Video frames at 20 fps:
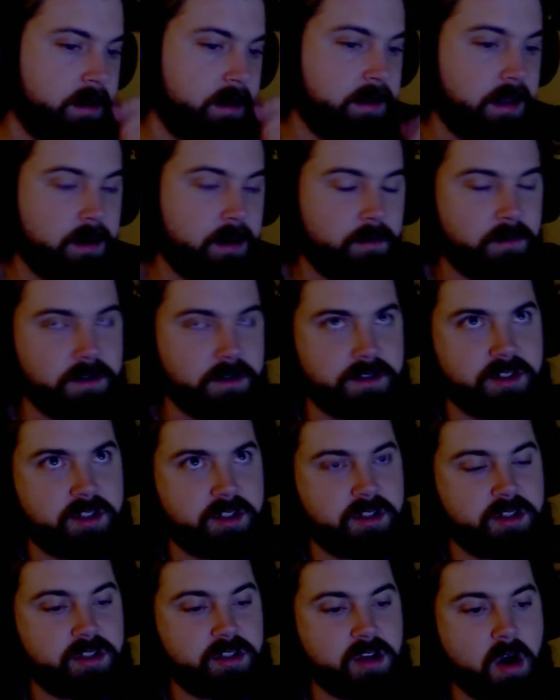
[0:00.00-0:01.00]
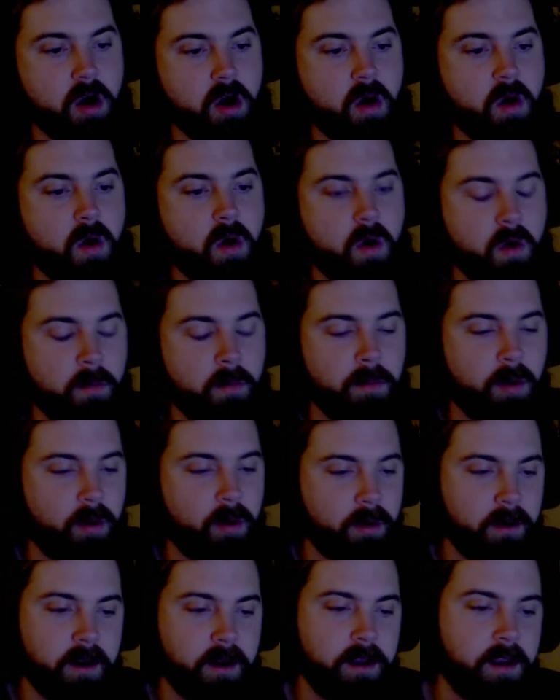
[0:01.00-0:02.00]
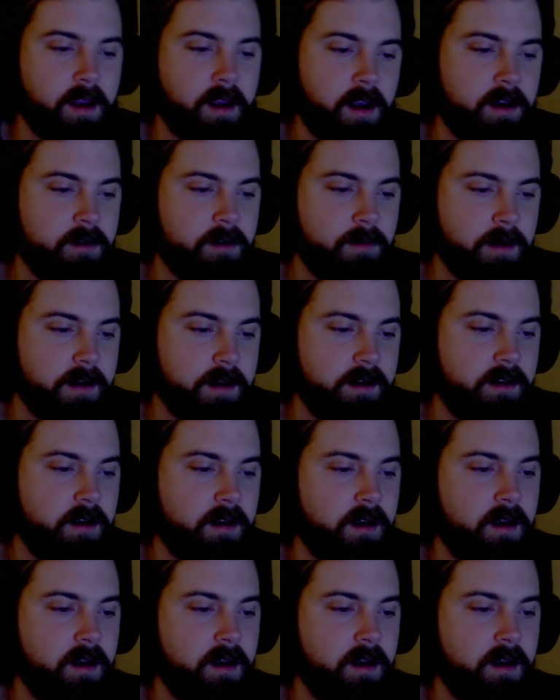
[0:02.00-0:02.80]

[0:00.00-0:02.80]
That was so boring, Kyle whined.